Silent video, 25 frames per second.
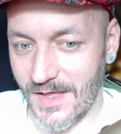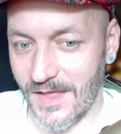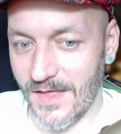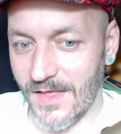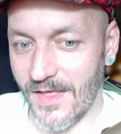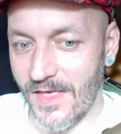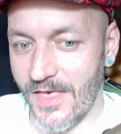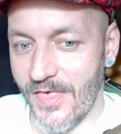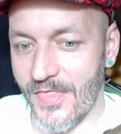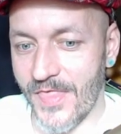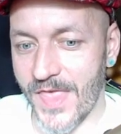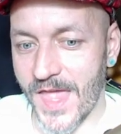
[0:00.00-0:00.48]

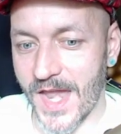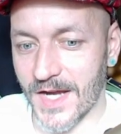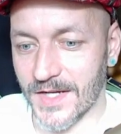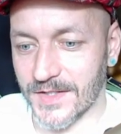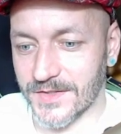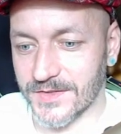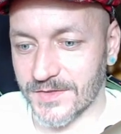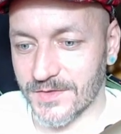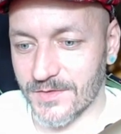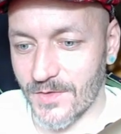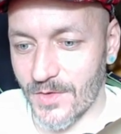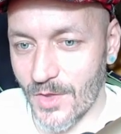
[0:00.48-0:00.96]

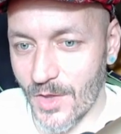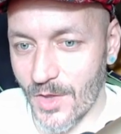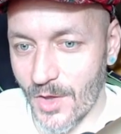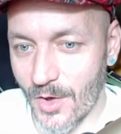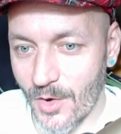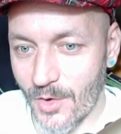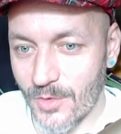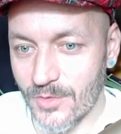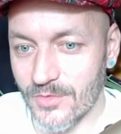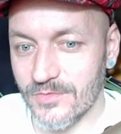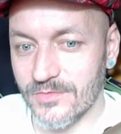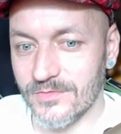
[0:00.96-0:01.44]
There's
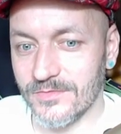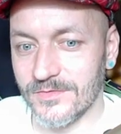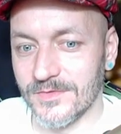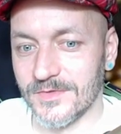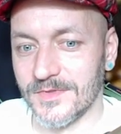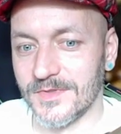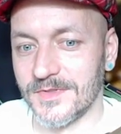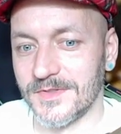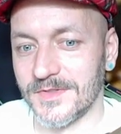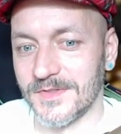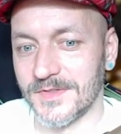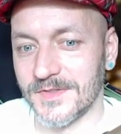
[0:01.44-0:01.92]
no
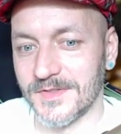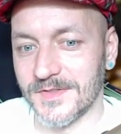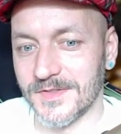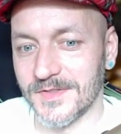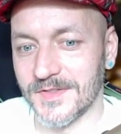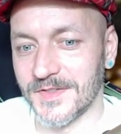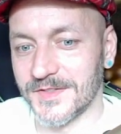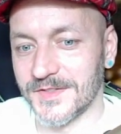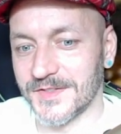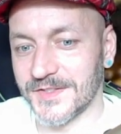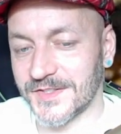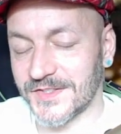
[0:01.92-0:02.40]

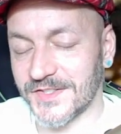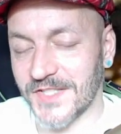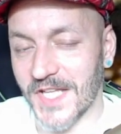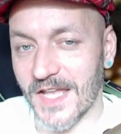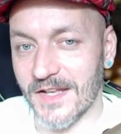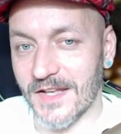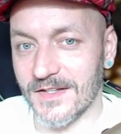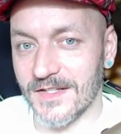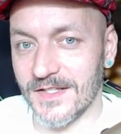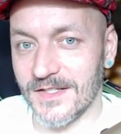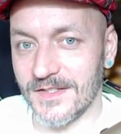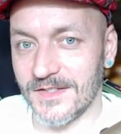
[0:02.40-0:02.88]

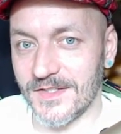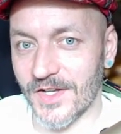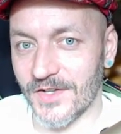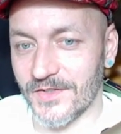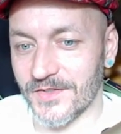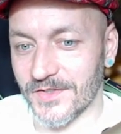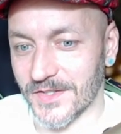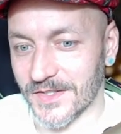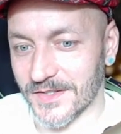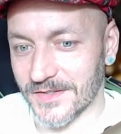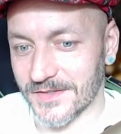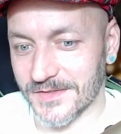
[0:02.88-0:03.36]
sandy
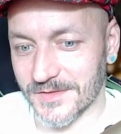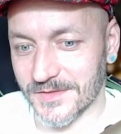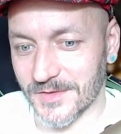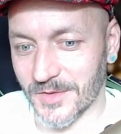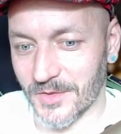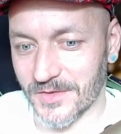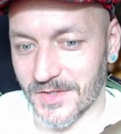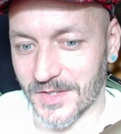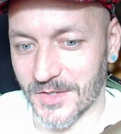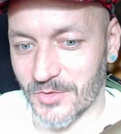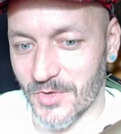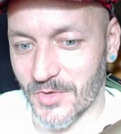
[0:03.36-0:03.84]
desert
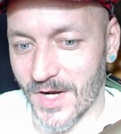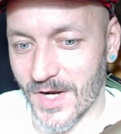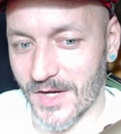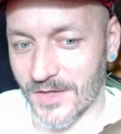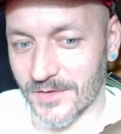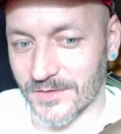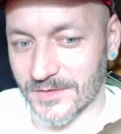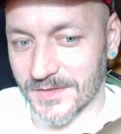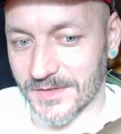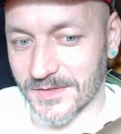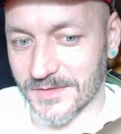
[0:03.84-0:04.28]
on the ground.